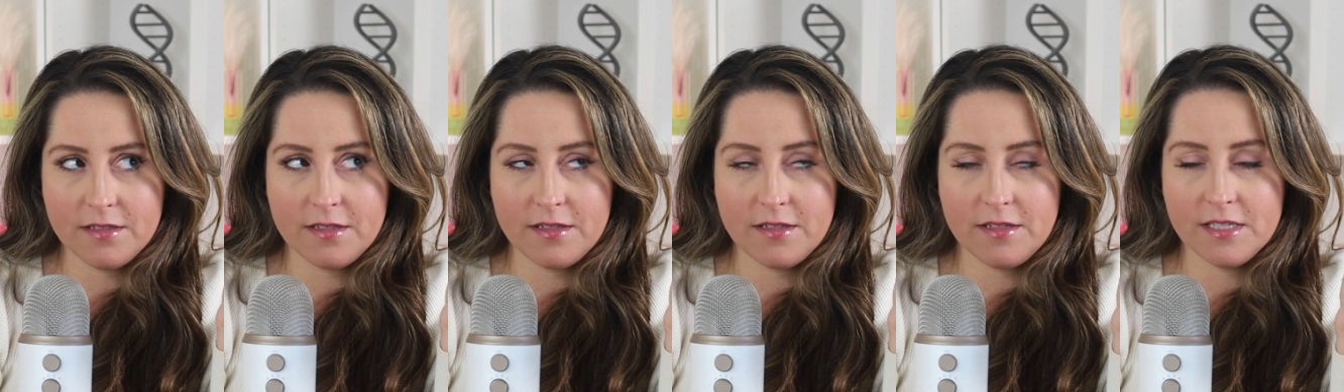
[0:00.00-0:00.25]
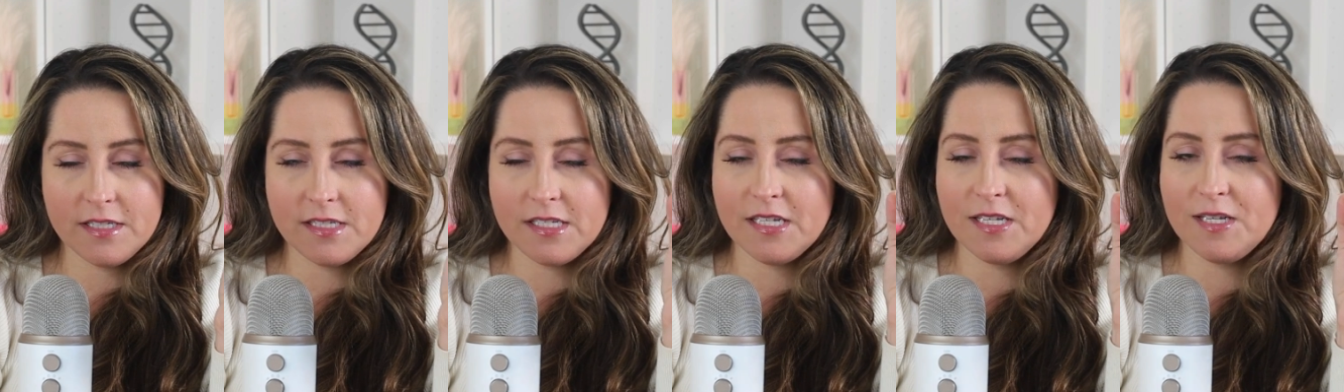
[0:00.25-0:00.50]

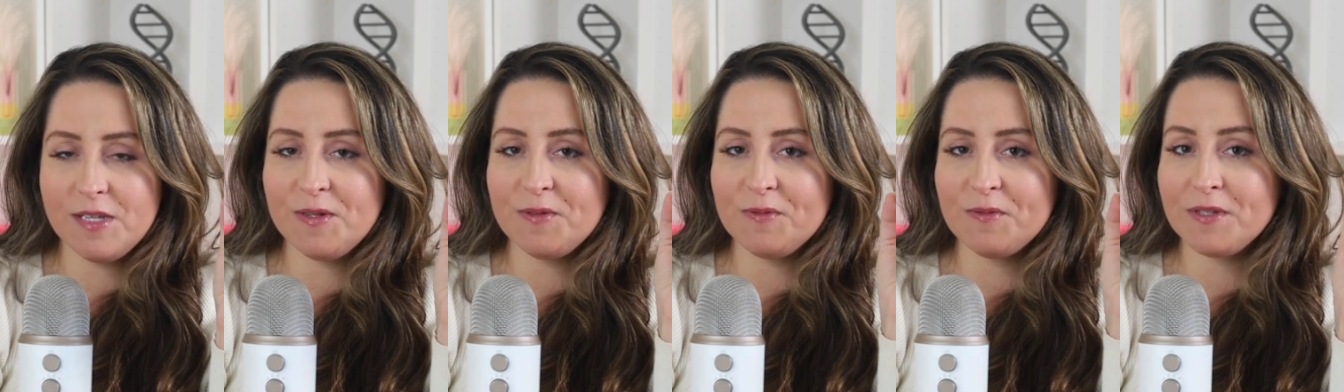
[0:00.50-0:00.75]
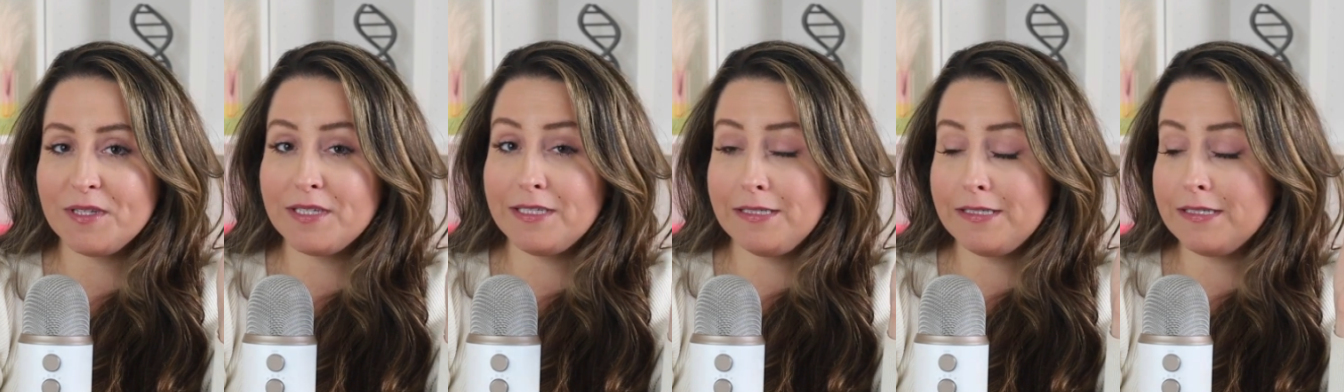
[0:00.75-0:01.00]
This is a
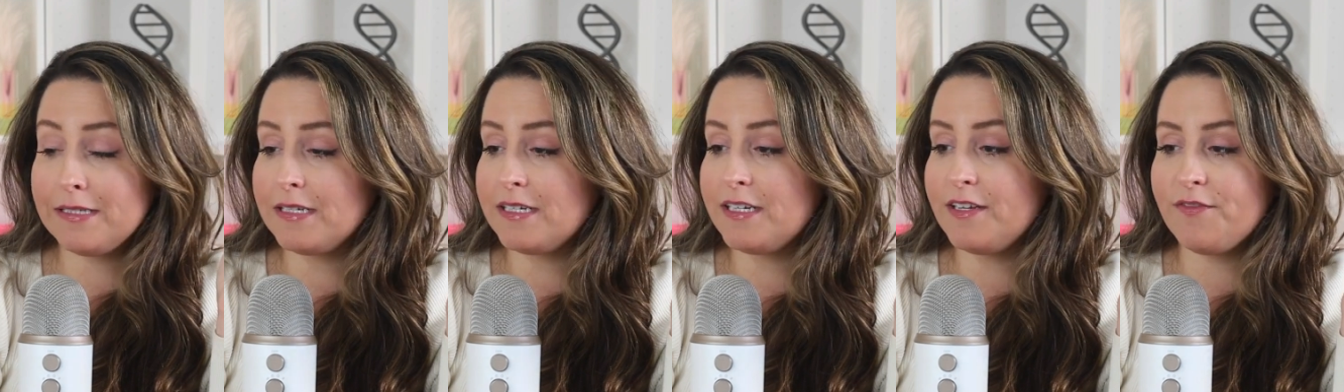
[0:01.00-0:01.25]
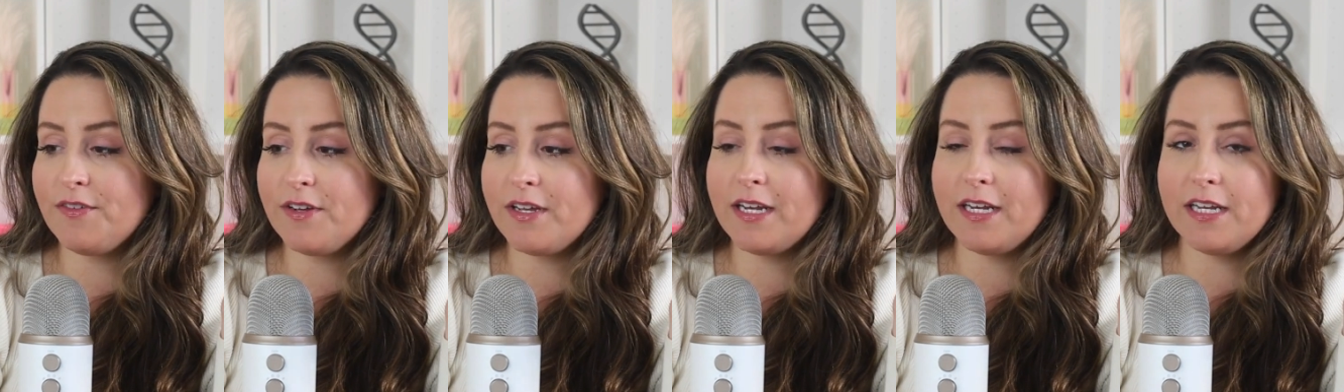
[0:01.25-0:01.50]
really
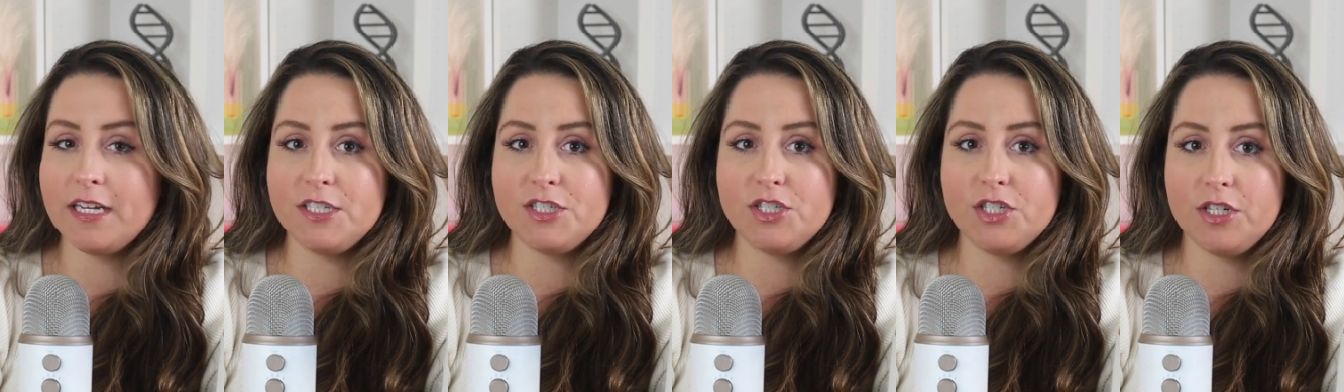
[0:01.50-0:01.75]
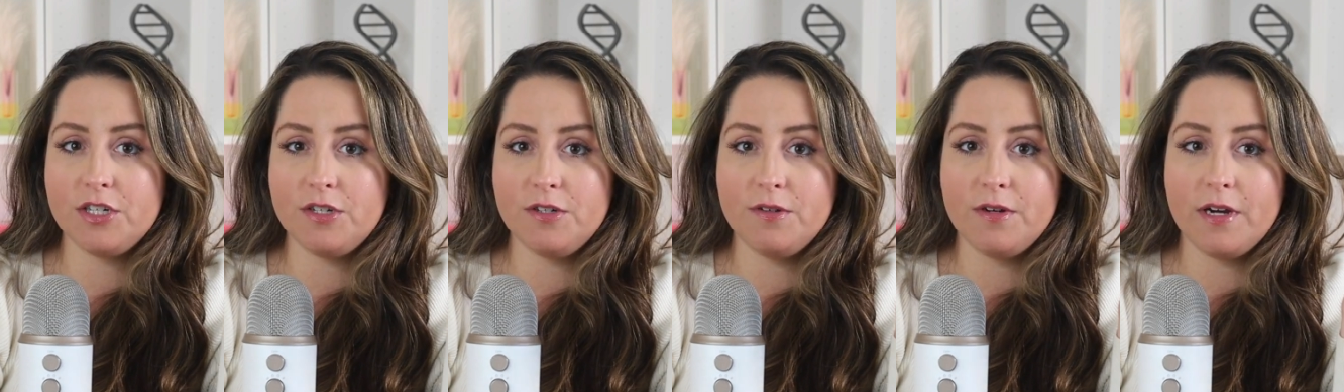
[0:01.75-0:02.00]
significant
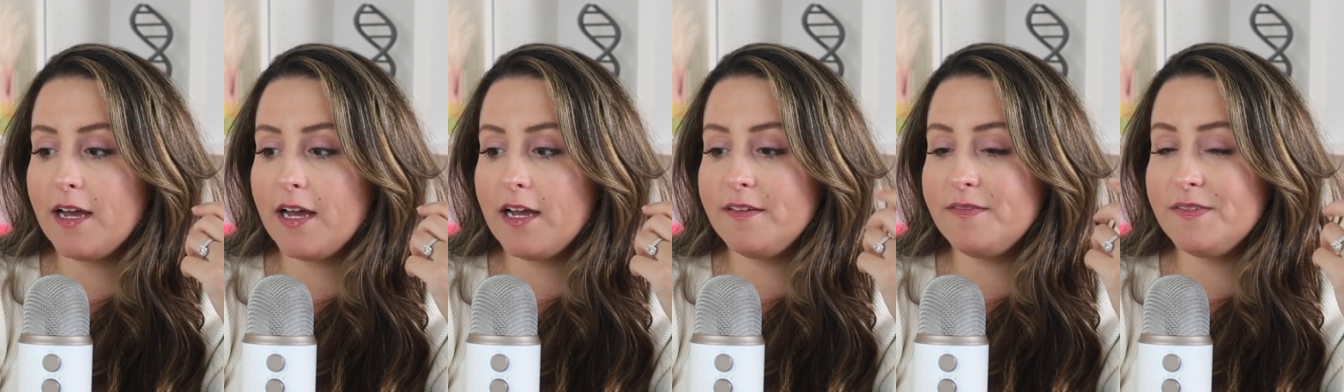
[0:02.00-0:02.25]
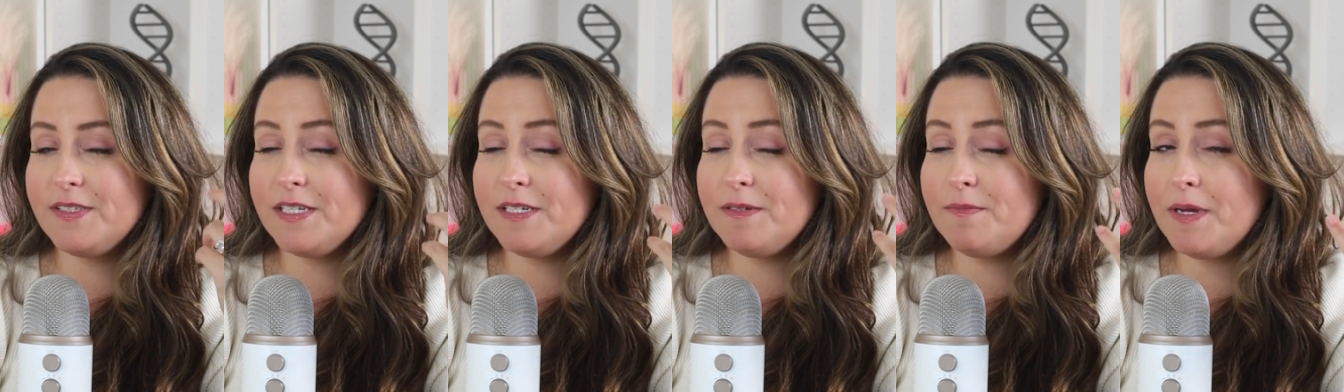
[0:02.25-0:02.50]
issue.
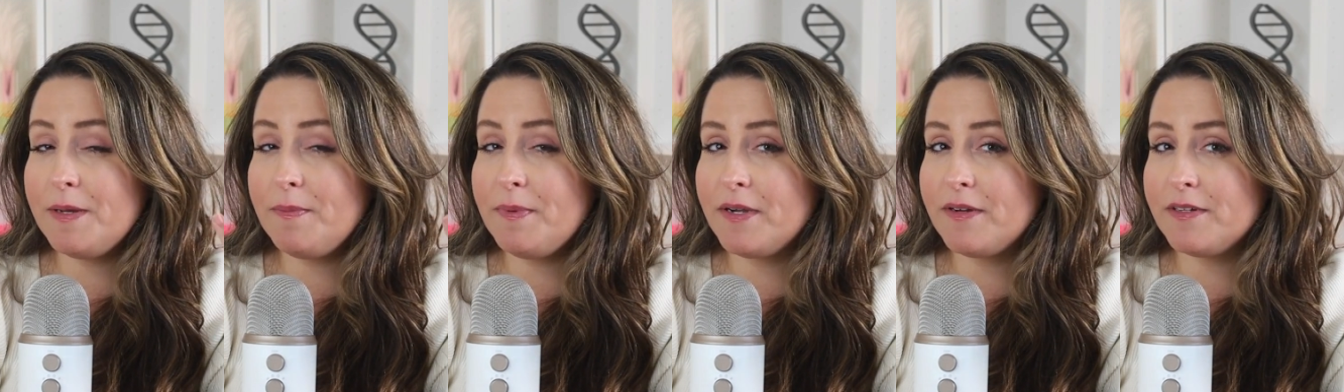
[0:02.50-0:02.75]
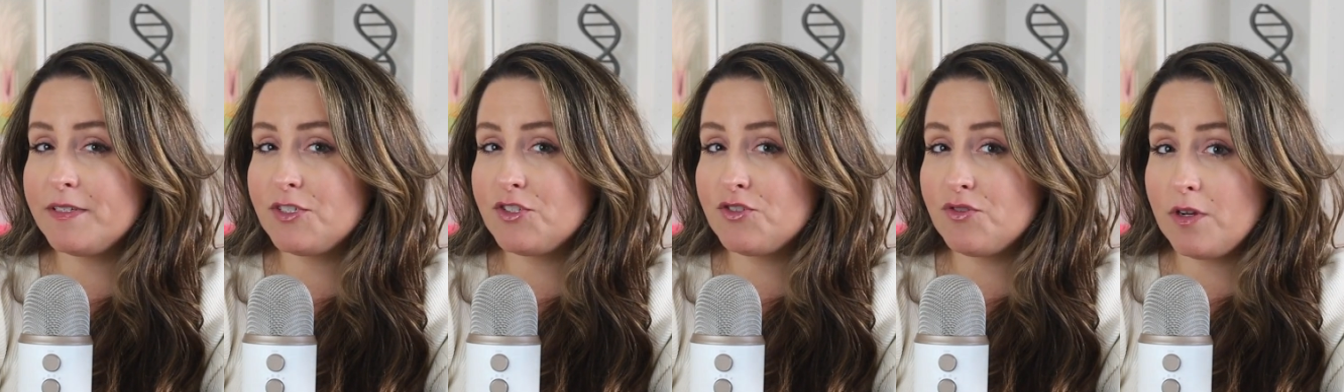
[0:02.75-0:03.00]
I've seen my
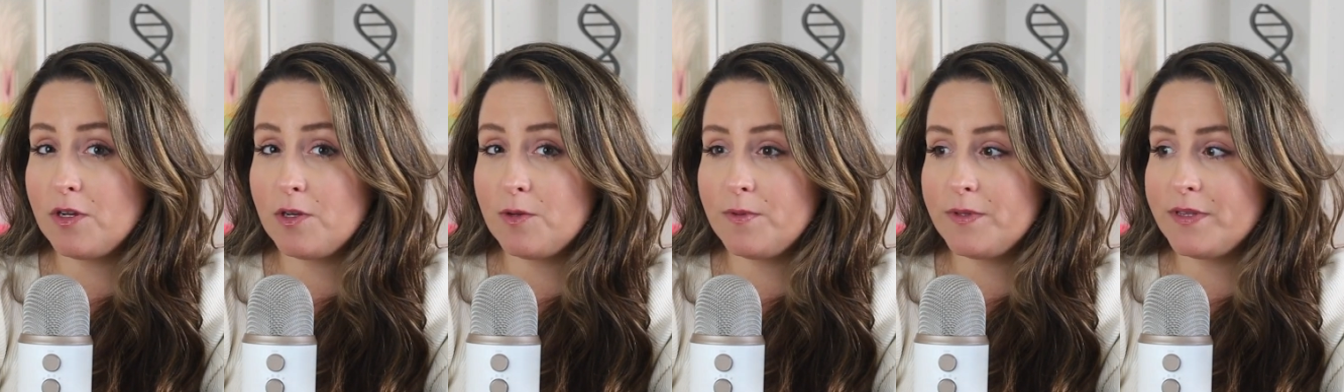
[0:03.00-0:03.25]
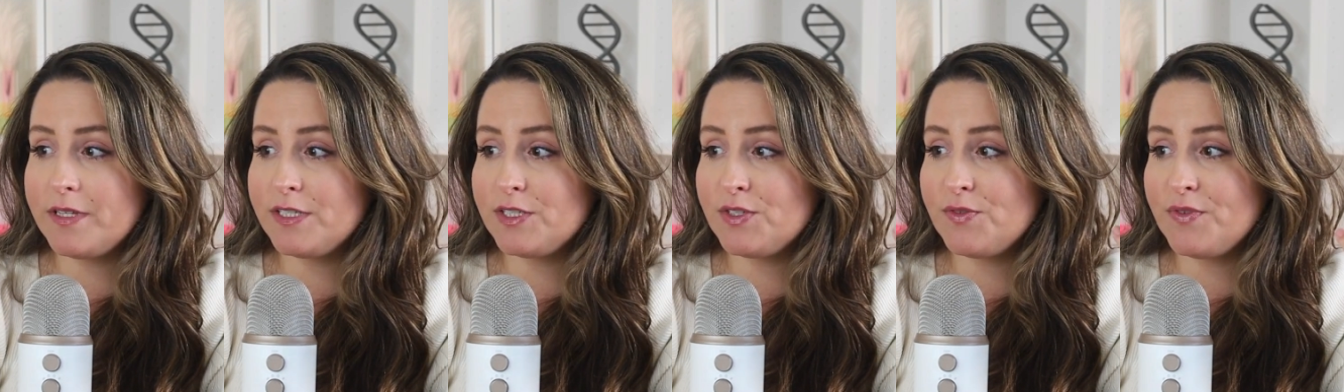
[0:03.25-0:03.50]
parents struggle
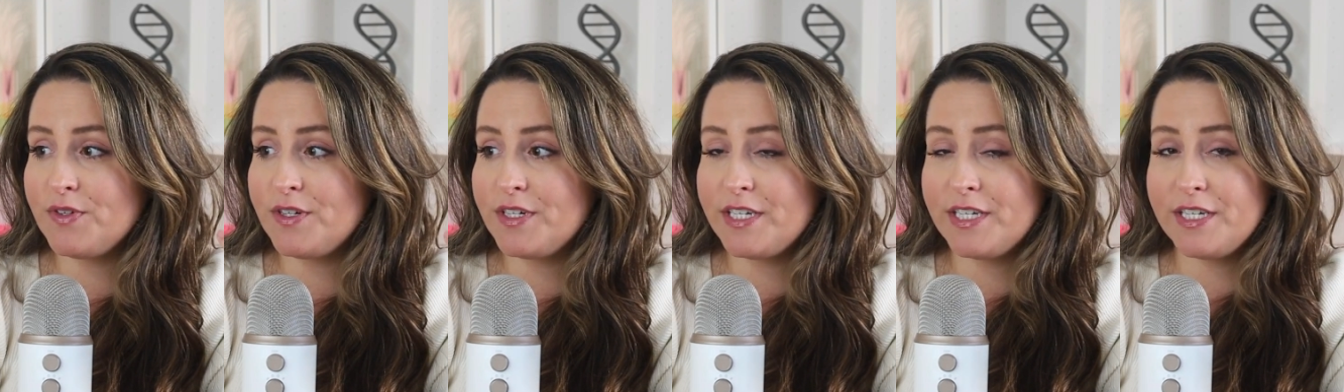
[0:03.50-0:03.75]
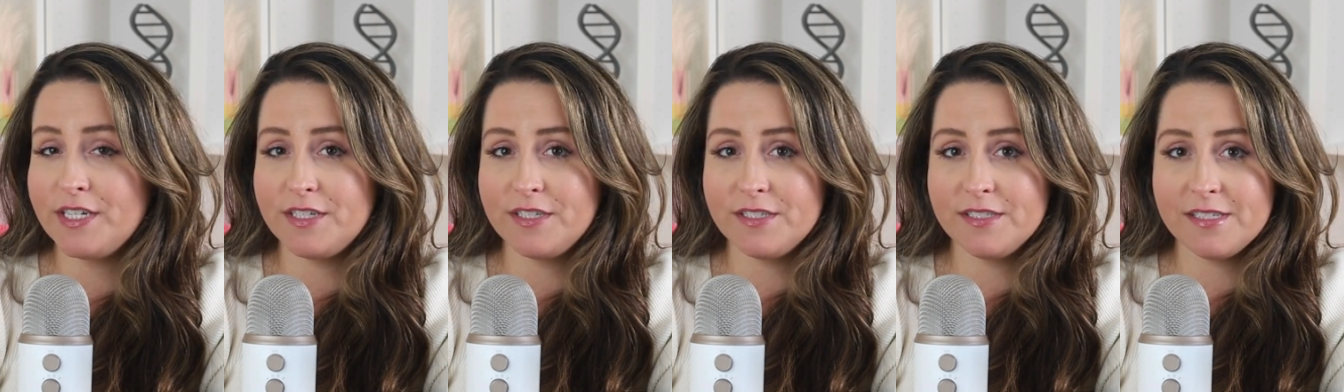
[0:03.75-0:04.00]
with this for
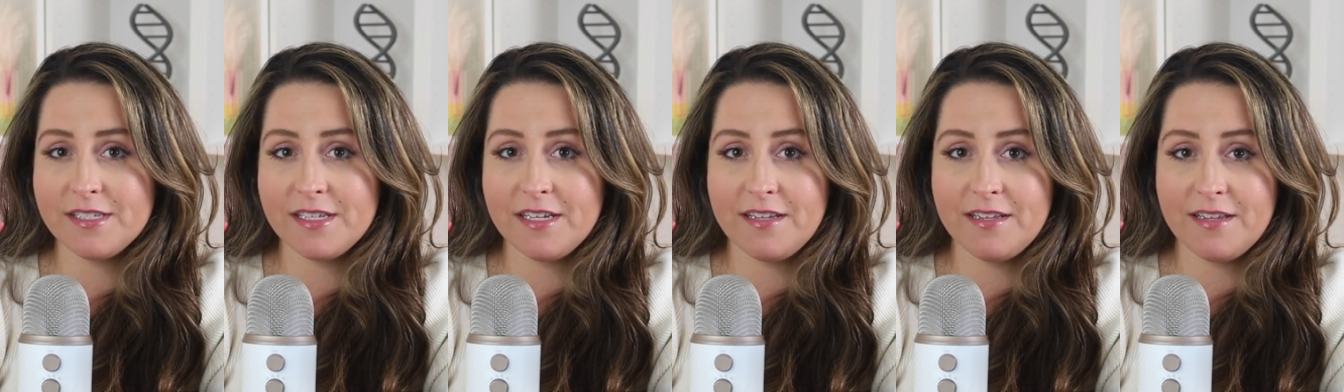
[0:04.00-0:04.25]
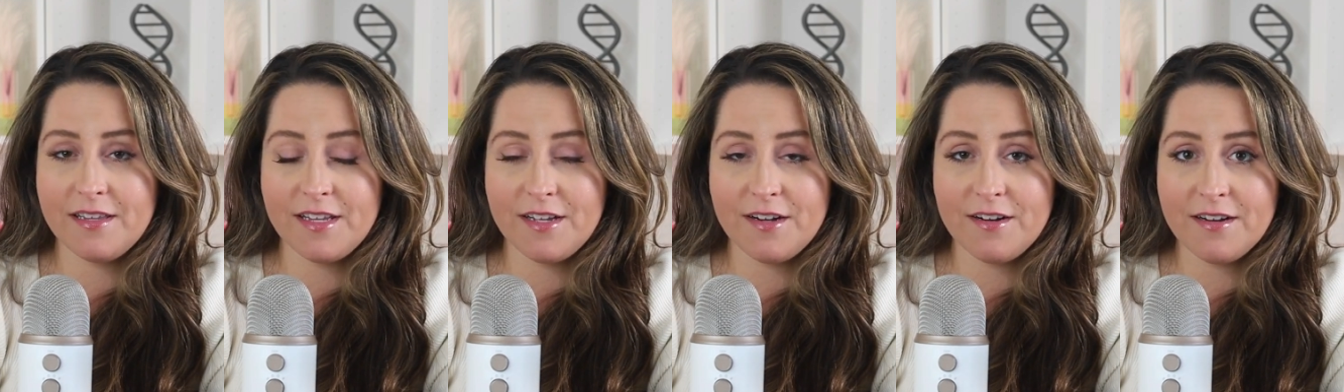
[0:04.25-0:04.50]
years,
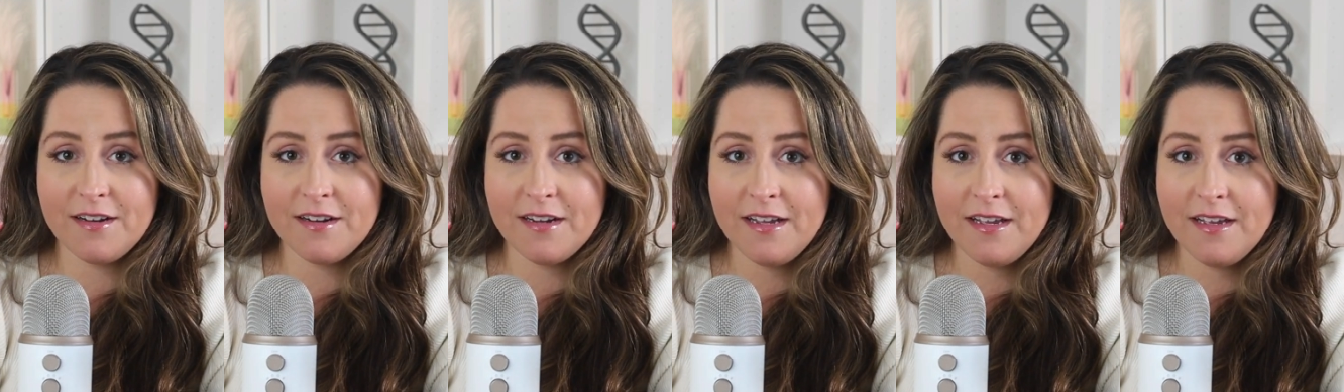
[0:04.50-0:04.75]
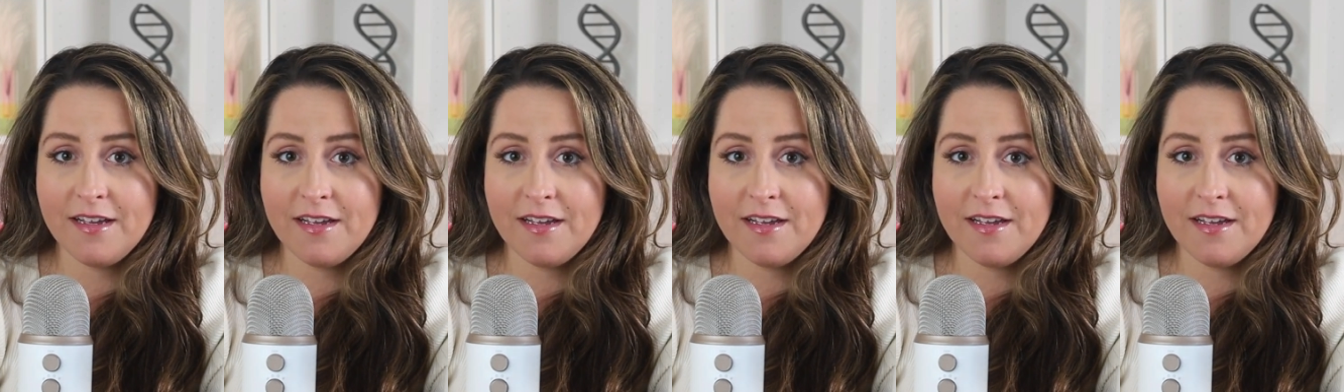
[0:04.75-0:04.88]
and they're